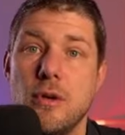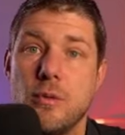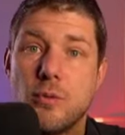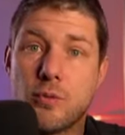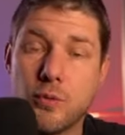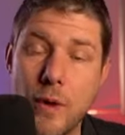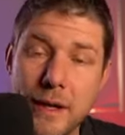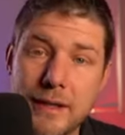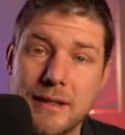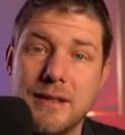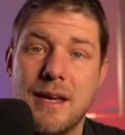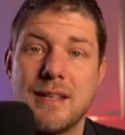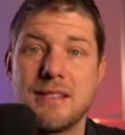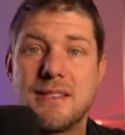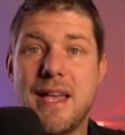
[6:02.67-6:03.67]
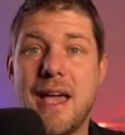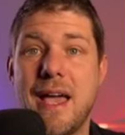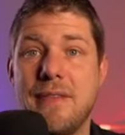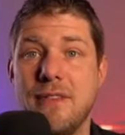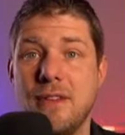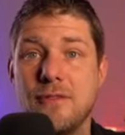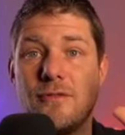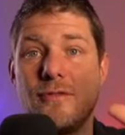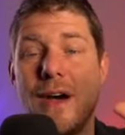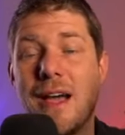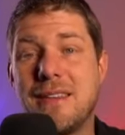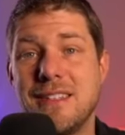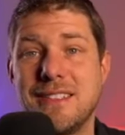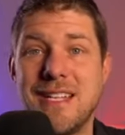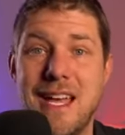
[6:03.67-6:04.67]
recognize that and then
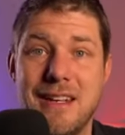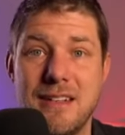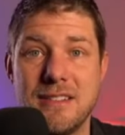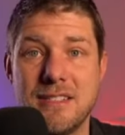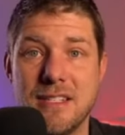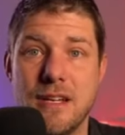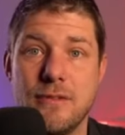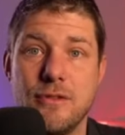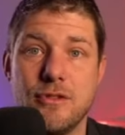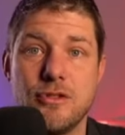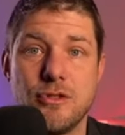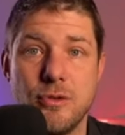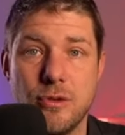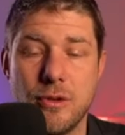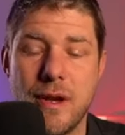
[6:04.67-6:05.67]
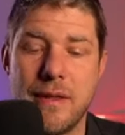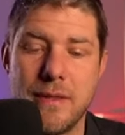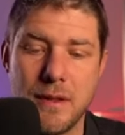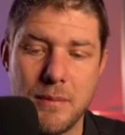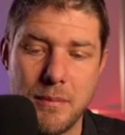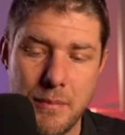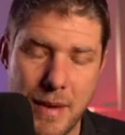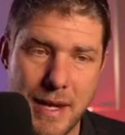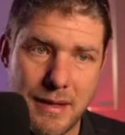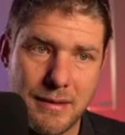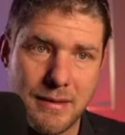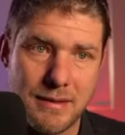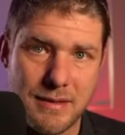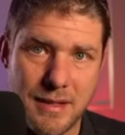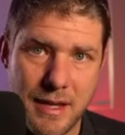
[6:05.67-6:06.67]
find the tendency of the shooter and then make
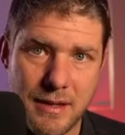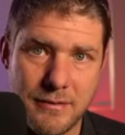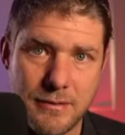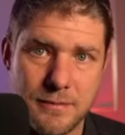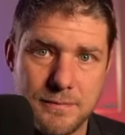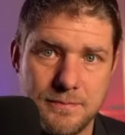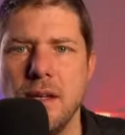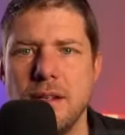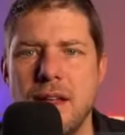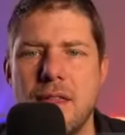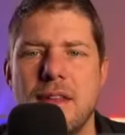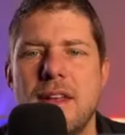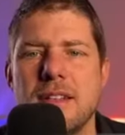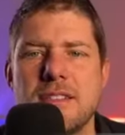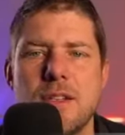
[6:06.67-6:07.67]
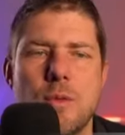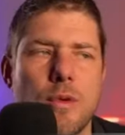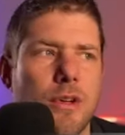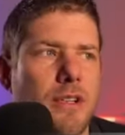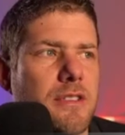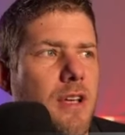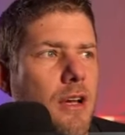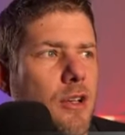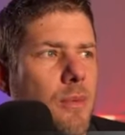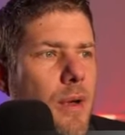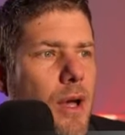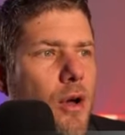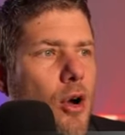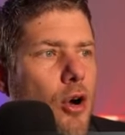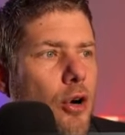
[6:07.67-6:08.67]
the save. Now, the next thing we're going to talk
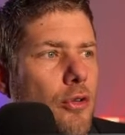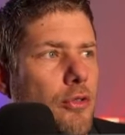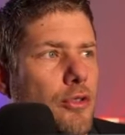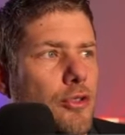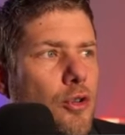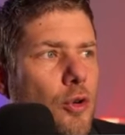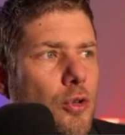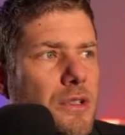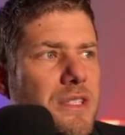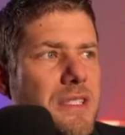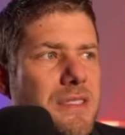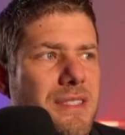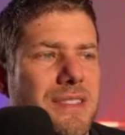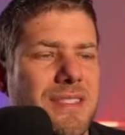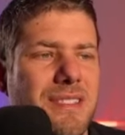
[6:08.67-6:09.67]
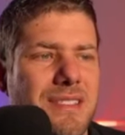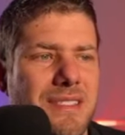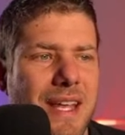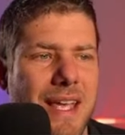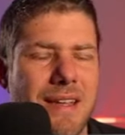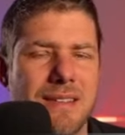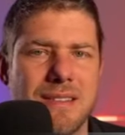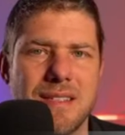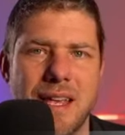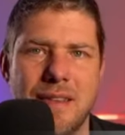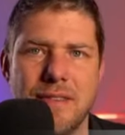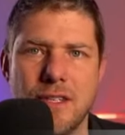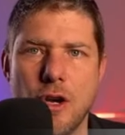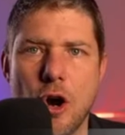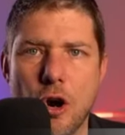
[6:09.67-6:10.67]
about are the goalie's stance
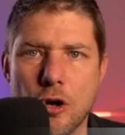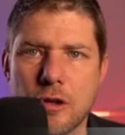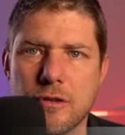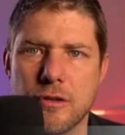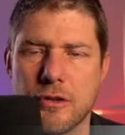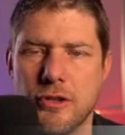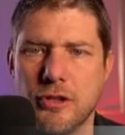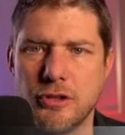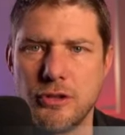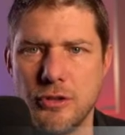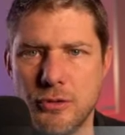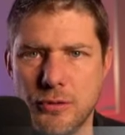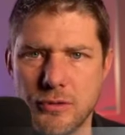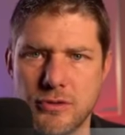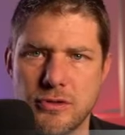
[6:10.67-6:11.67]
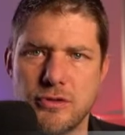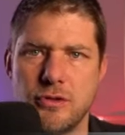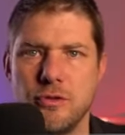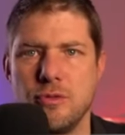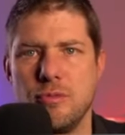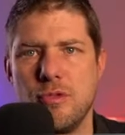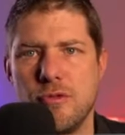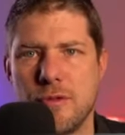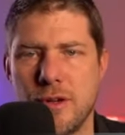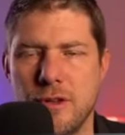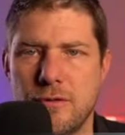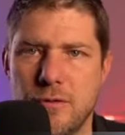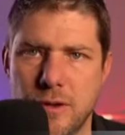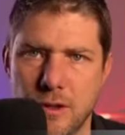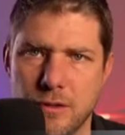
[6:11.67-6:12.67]
and the arc they're going to use to move around the
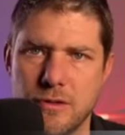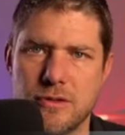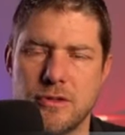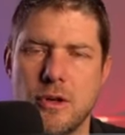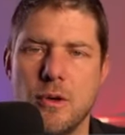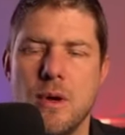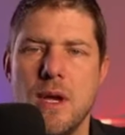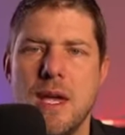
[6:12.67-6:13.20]
field. So